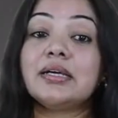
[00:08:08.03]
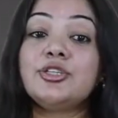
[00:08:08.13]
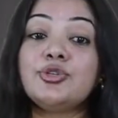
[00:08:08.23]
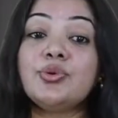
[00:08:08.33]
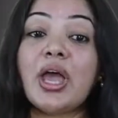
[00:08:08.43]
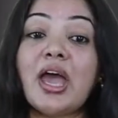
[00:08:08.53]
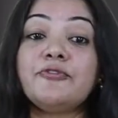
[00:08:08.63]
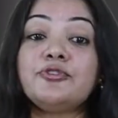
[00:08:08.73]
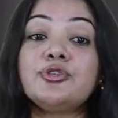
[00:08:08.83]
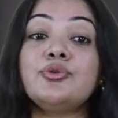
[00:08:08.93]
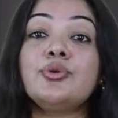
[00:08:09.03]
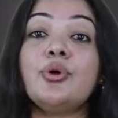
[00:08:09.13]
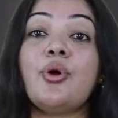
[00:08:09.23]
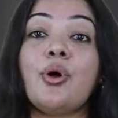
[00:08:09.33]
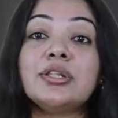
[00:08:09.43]
you have to
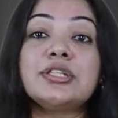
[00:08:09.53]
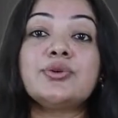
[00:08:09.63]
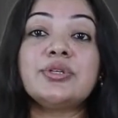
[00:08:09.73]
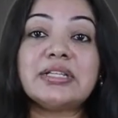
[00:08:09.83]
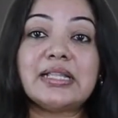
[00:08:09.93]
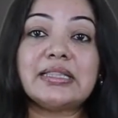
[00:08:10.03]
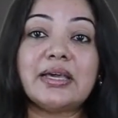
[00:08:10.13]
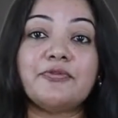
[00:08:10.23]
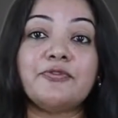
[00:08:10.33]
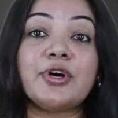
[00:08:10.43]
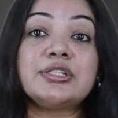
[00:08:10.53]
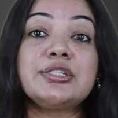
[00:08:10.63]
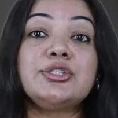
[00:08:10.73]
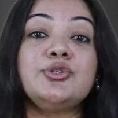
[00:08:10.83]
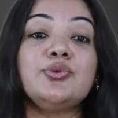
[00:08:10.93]
also tell them
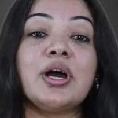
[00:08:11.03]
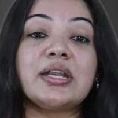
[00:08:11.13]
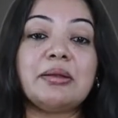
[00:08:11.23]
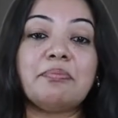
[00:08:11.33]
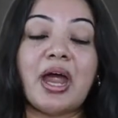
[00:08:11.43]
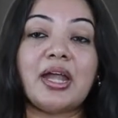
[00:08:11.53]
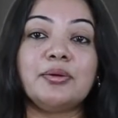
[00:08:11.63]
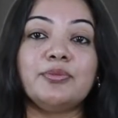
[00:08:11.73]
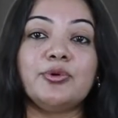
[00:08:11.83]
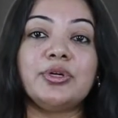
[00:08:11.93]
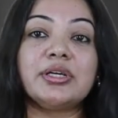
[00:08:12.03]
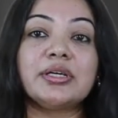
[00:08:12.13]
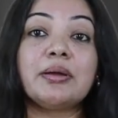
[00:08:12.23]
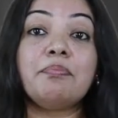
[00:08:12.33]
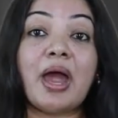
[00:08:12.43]
once you are in bad mood.
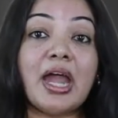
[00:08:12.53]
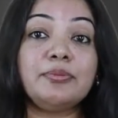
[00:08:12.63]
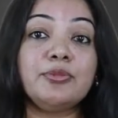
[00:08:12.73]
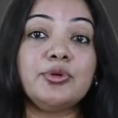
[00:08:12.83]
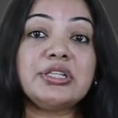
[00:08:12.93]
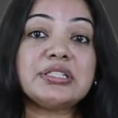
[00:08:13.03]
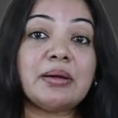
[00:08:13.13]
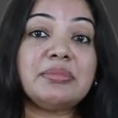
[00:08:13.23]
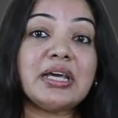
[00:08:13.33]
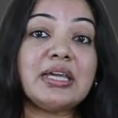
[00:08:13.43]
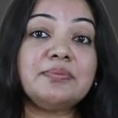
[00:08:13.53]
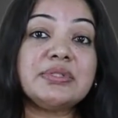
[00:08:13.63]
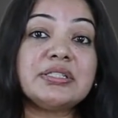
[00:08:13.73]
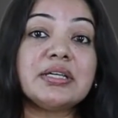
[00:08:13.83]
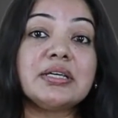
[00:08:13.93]
Bad mood,
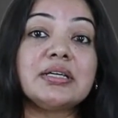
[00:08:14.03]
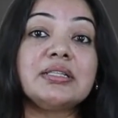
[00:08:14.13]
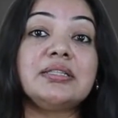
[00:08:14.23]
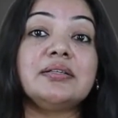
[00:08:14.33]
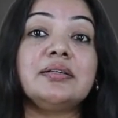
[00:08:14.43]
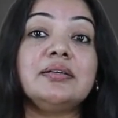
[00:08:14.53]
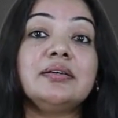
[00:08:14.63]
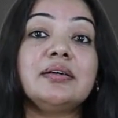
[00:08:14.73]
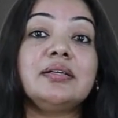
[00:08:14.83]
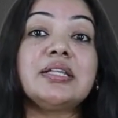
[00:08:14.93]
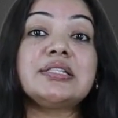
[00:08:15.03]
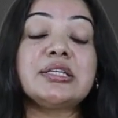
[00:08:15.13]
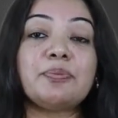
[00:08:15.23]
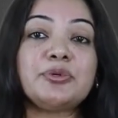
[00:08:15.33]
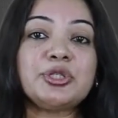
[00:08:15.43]
sometimes the
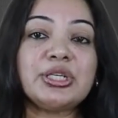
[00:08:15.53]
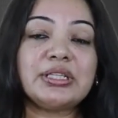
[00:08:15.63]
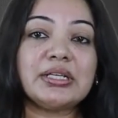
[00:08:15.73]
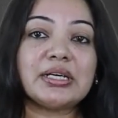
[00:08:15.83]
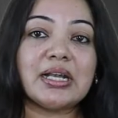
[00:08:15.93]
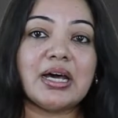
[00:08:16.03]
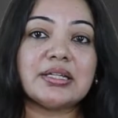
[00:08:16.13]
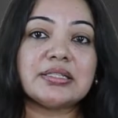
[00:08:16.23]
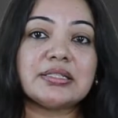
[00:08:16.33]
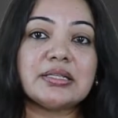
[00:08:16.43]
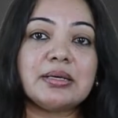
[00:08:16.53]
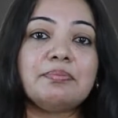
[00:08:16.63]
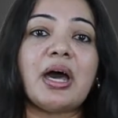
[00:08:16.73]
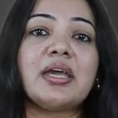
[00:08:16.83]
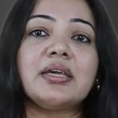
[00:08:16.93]
disruption in the class
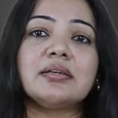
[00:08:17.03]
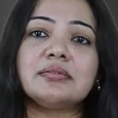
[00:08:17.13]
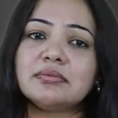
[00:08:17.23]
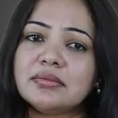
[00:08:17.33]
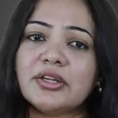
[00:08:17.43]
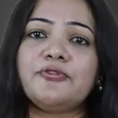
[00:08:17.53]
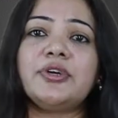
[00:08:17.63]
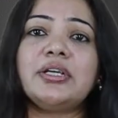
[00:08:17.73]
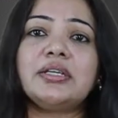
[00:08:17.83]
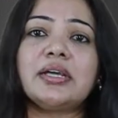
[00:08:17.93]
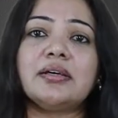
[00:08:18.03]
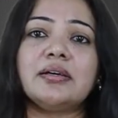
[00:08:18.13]
by different